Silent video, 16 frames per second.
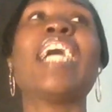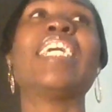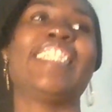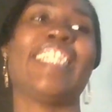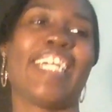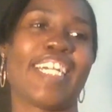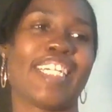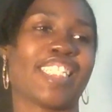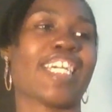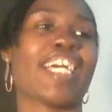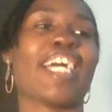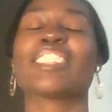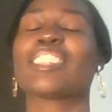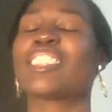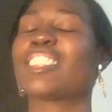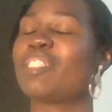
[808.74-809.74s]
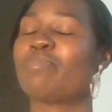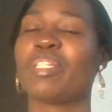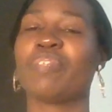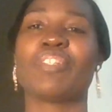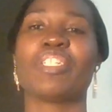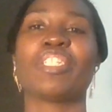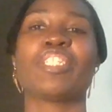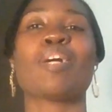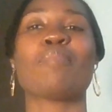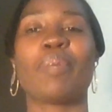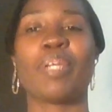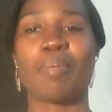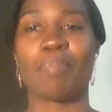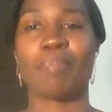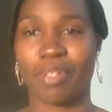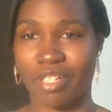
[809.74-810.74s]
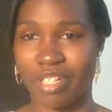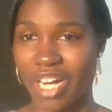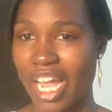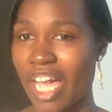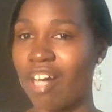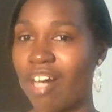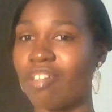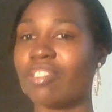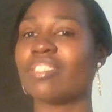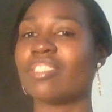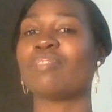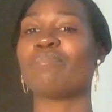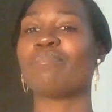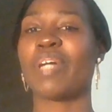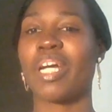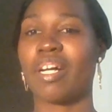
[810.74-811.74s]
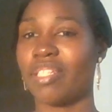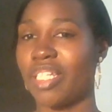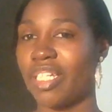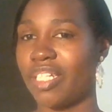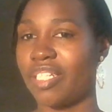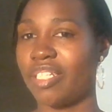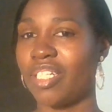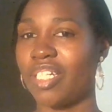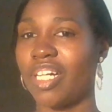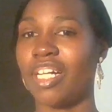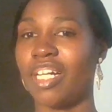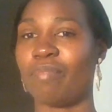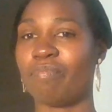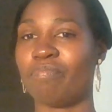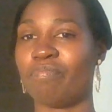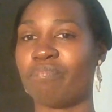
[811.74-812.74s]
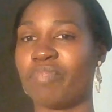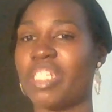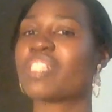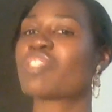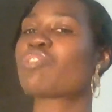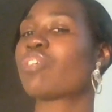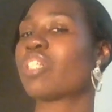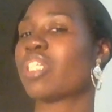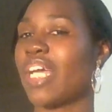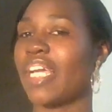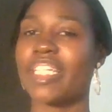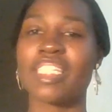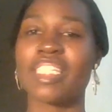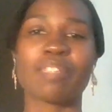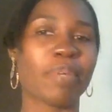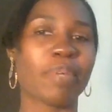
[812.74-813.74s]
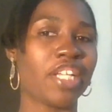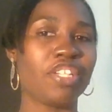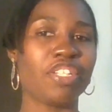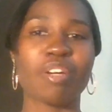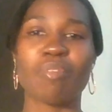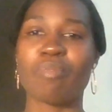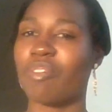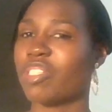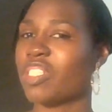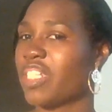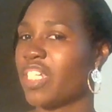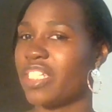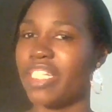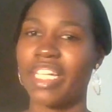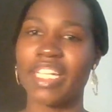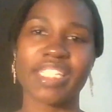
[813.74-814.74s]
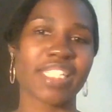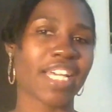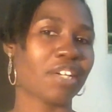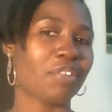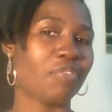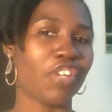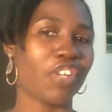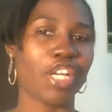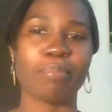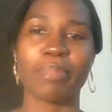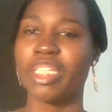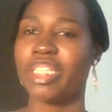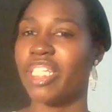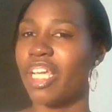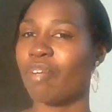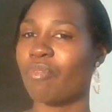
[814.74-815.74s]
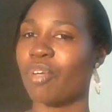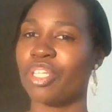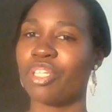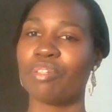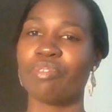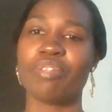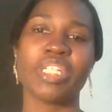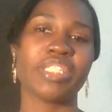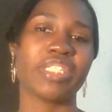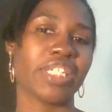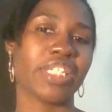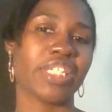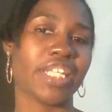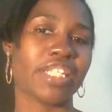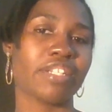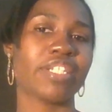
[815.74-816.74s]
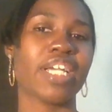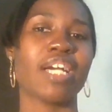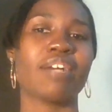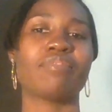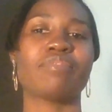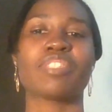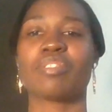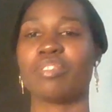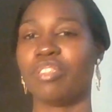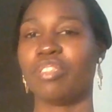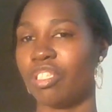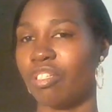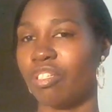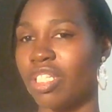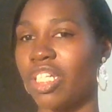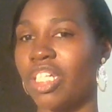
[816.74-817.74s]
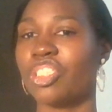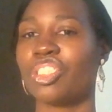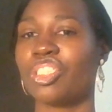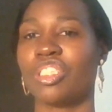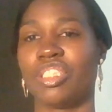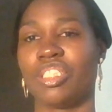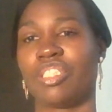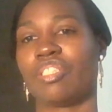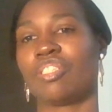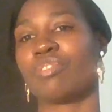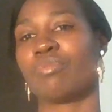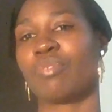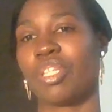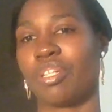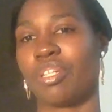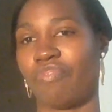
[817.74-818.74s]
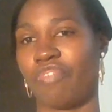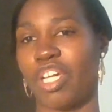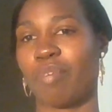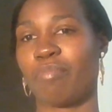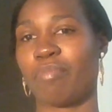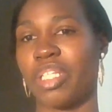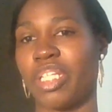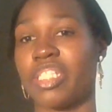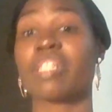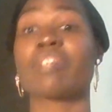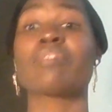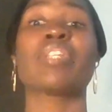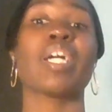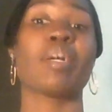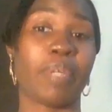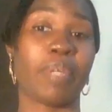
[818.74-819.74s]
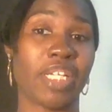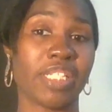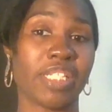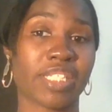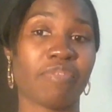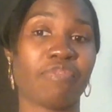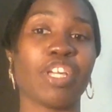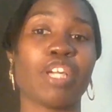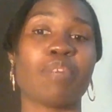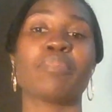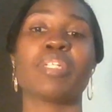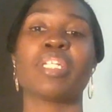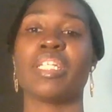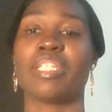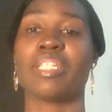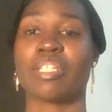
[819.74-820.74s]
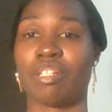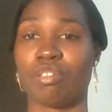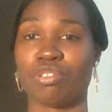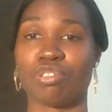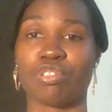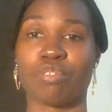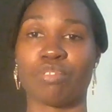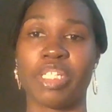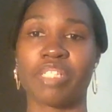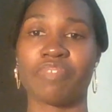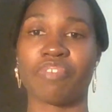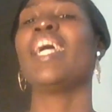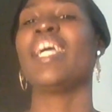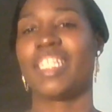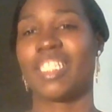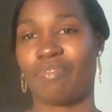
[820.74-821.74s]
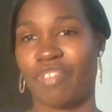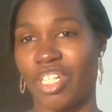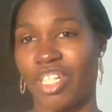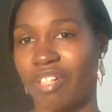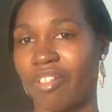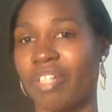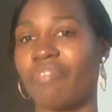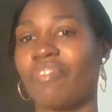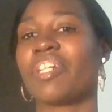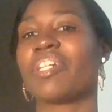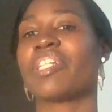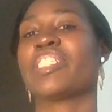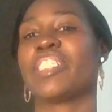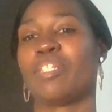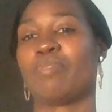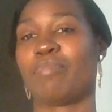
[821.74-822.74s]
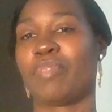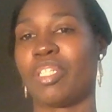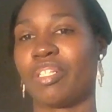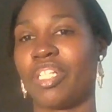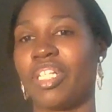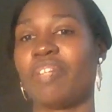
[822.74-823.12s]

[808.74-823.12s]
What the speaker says: Yes, actually, believe it or not, people are out and about there. It's sort of like in Spain, where Sunday is like a family day where you get together and have, lunch and dinners with your family. So that piece, the family and the cultural piece, is very similar.